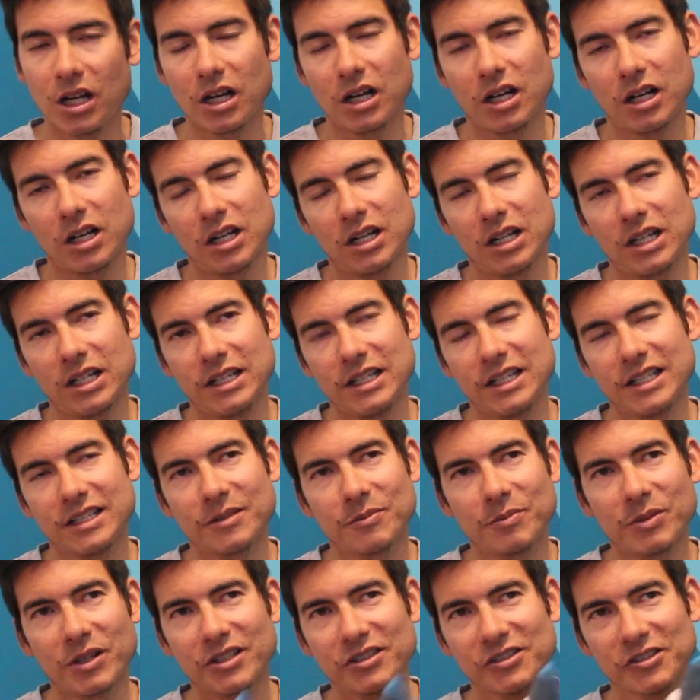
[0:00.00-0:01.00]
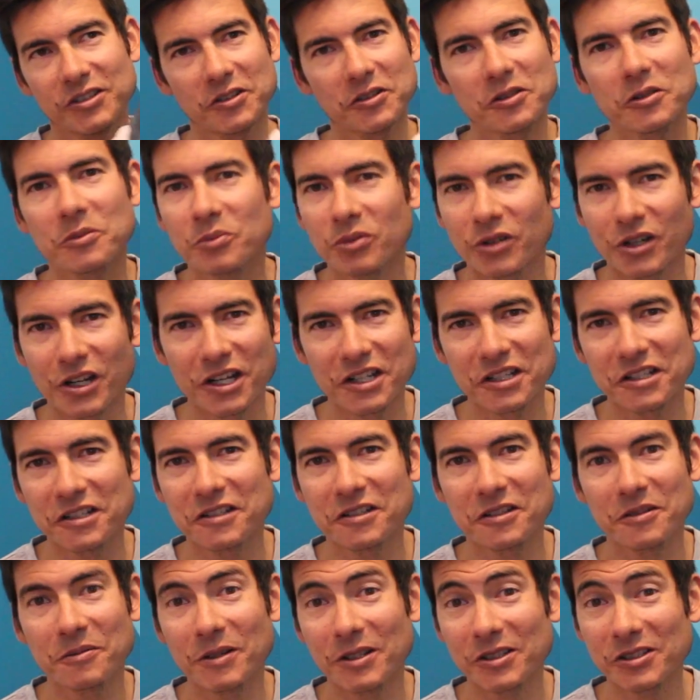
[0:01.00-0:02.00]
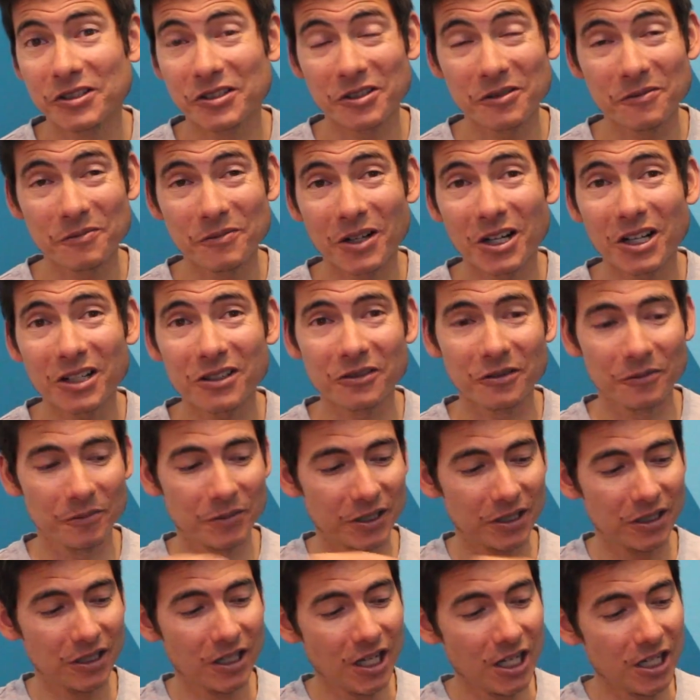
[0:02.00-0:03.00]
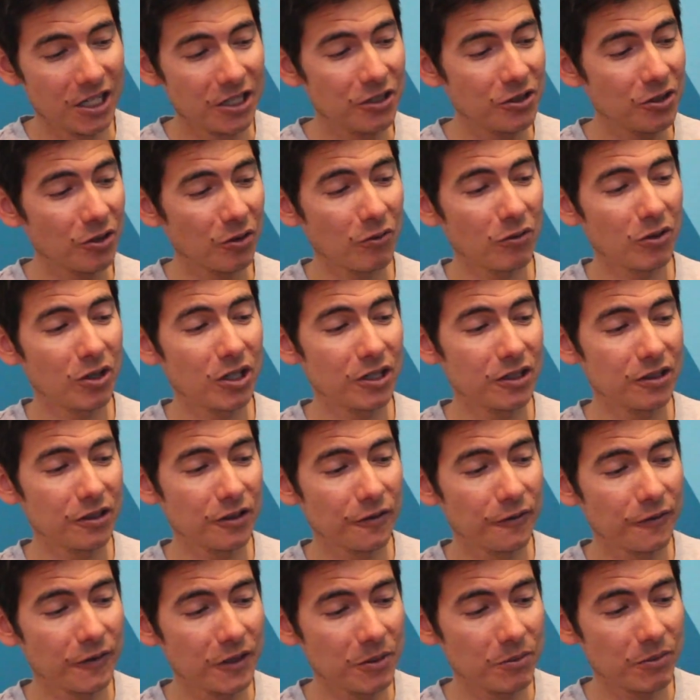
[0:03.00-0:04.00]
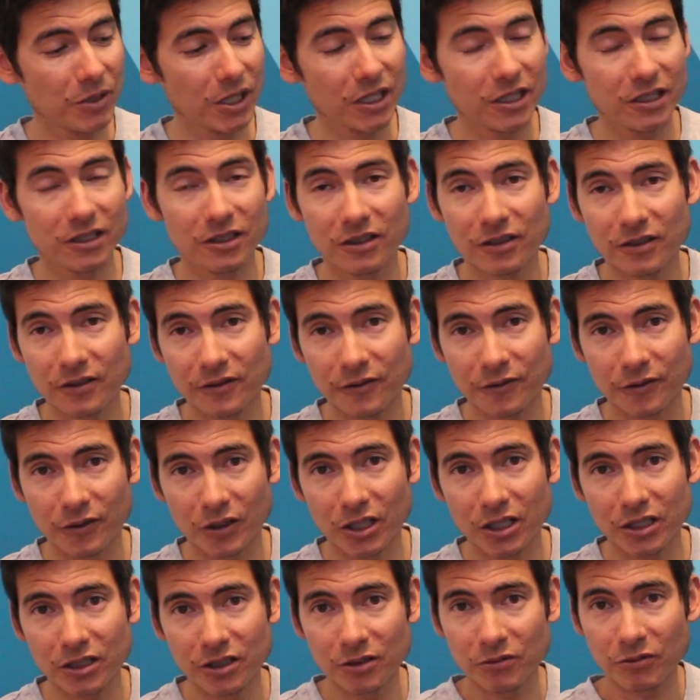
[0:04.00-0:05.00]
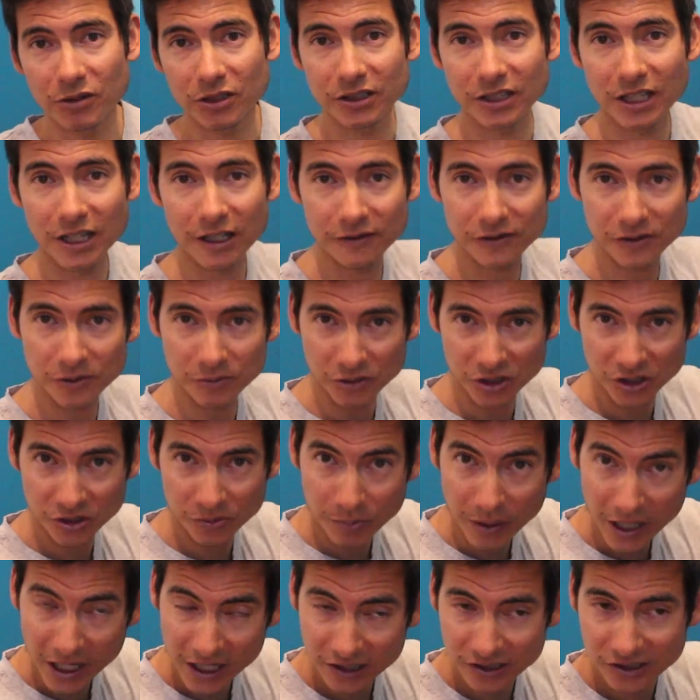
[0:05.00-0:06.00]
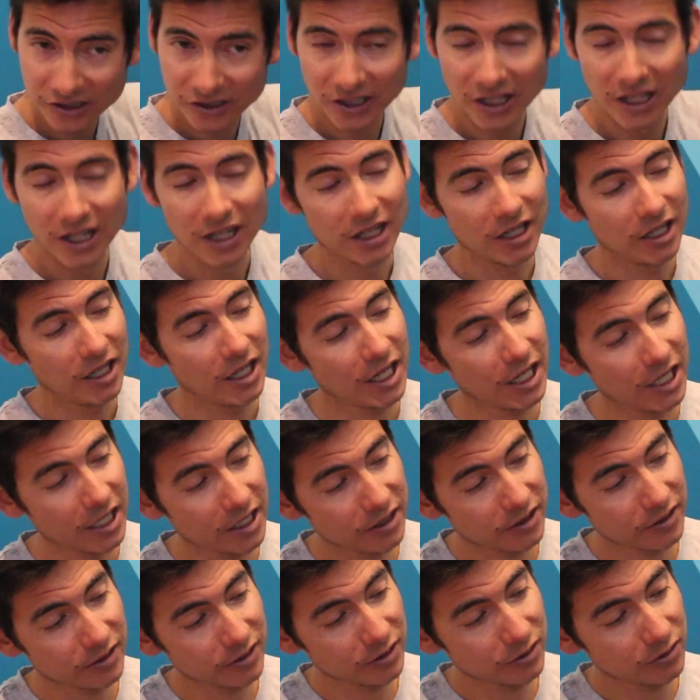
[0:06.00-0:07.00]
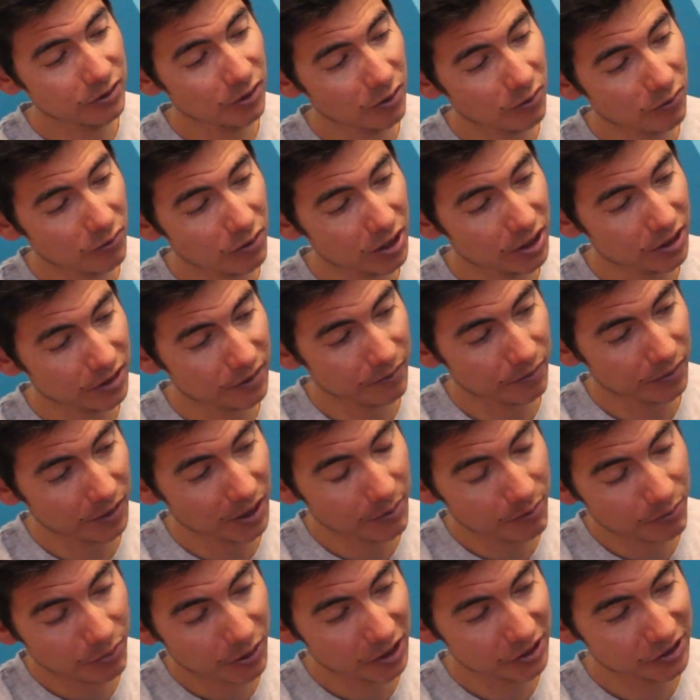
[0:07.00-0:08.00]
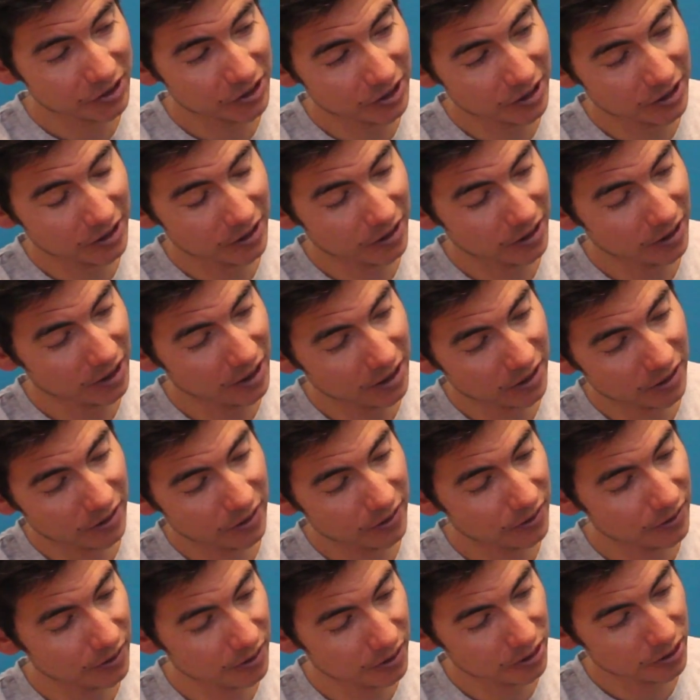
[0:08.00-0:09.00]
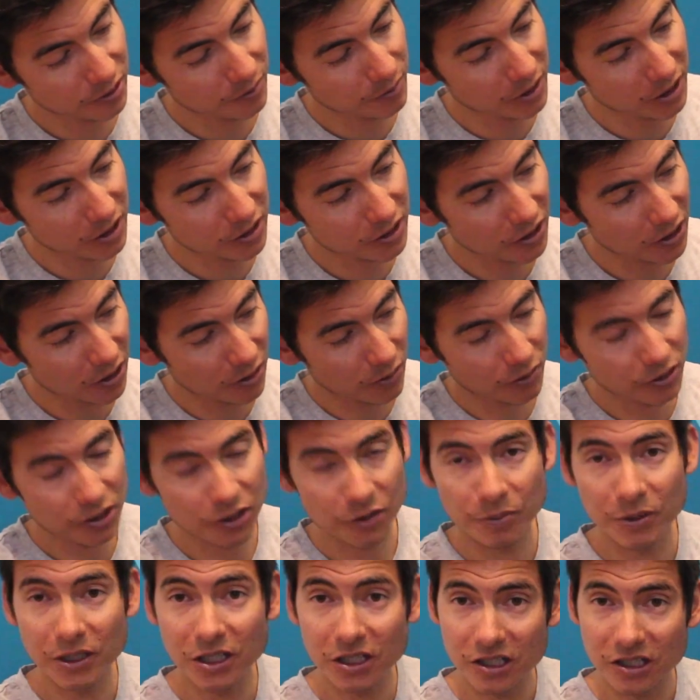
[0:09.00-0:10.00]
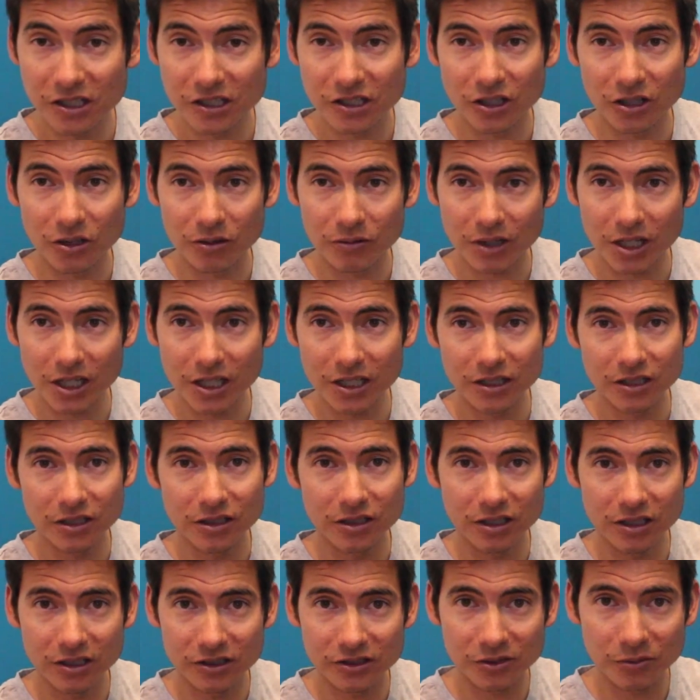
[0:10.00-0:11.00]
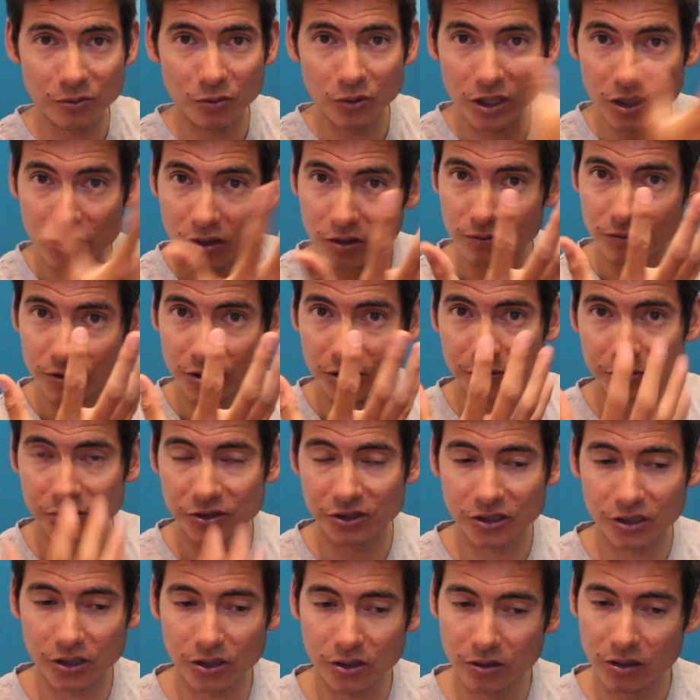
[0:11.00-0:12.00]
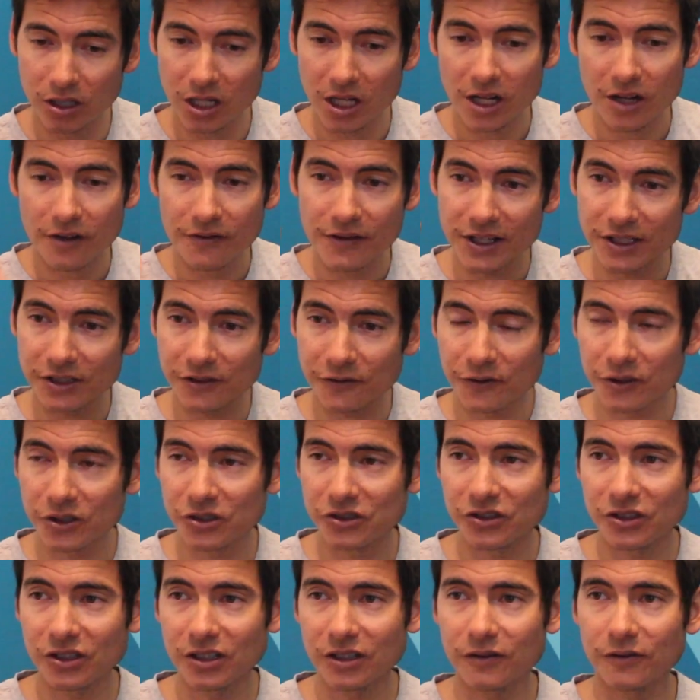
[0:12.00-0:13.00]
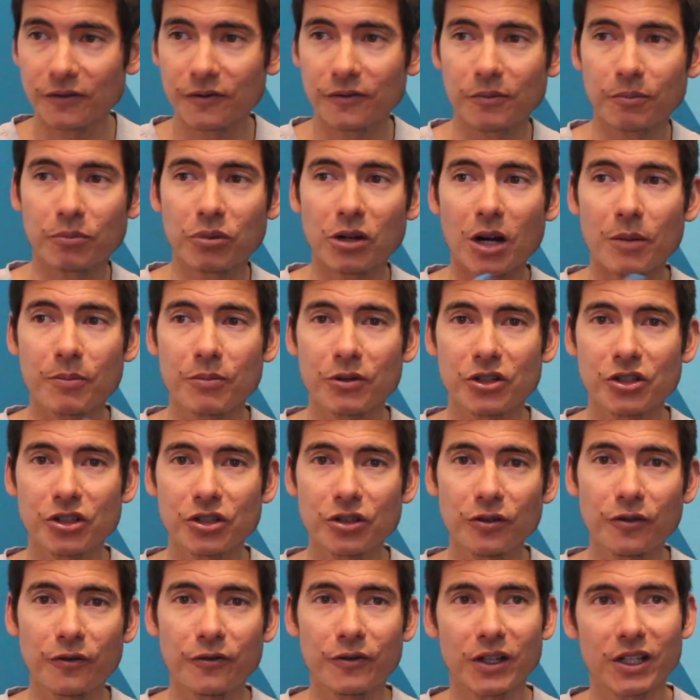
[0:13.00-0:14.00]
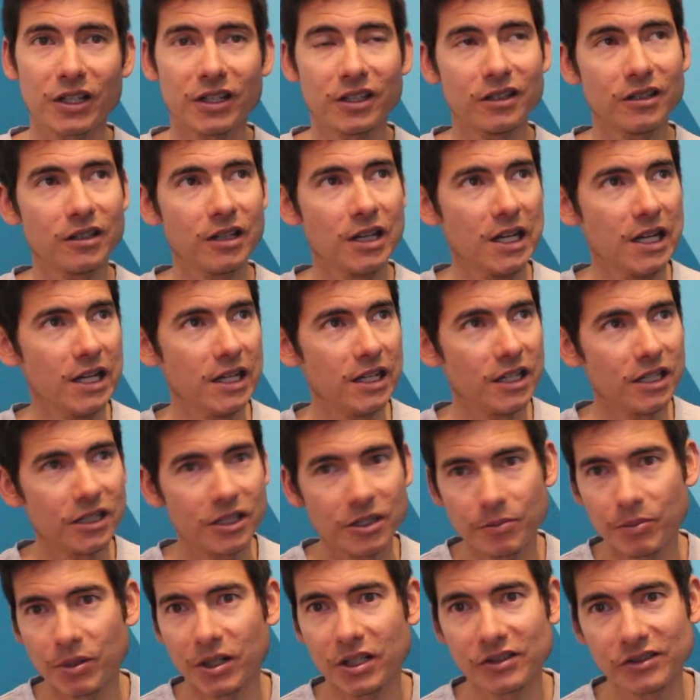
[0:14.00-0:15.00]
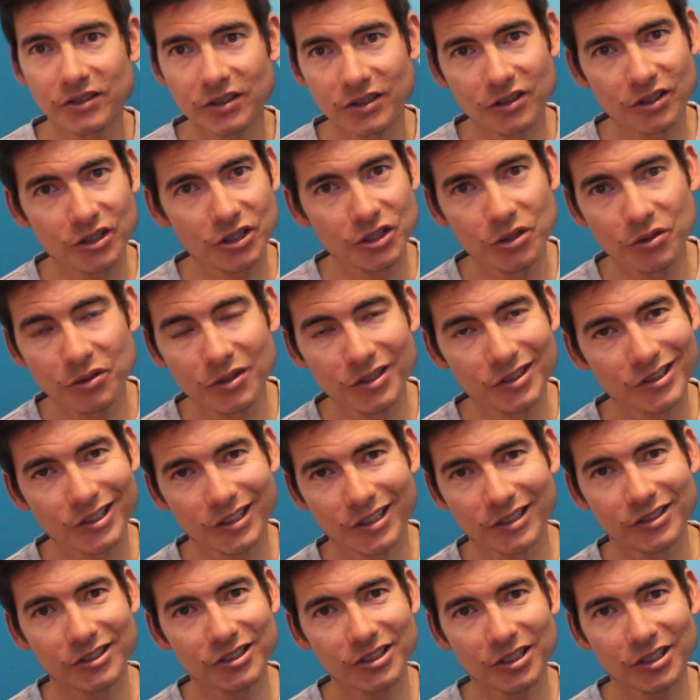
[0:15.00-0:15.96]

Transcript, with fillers: Uh, it depends on the brand and it depends on the model, but you don't want your feet banging in the front. You want to have some space, and you don't want them pressing in on the, your big toe or your pinky toe, right? You need some wiggle room. So that's the first thing of proper shoe fit, and it depends on the shoe design.